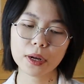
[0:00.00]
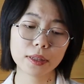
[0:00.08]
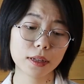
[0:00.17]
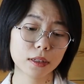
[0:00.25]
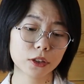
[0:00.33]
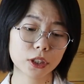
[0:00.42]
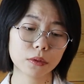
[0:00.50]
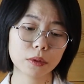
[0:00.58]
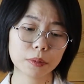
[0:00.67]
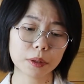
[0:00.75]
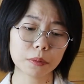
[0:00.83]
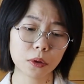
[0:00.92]
By then, she
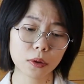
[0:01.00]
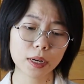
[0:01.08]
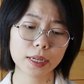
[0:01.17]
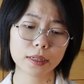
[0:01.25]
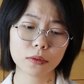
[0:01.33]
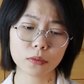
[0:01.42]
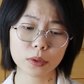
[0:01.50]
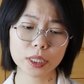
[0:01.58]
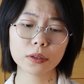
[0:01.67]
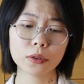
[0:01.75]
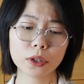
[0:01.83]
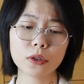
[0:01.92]
would be more like a
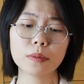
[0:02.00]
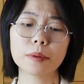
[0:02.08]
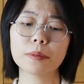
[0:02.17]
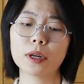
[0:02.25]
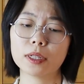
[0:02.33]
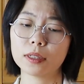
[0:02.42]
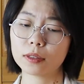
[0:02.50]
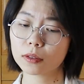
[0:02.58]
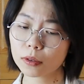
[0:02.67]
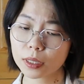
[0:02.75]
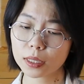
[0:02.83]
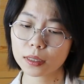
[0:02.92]
real human body on
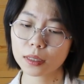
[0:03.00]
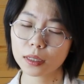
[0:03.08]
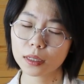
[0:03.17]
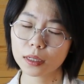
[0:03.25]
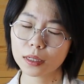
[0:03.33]
screen.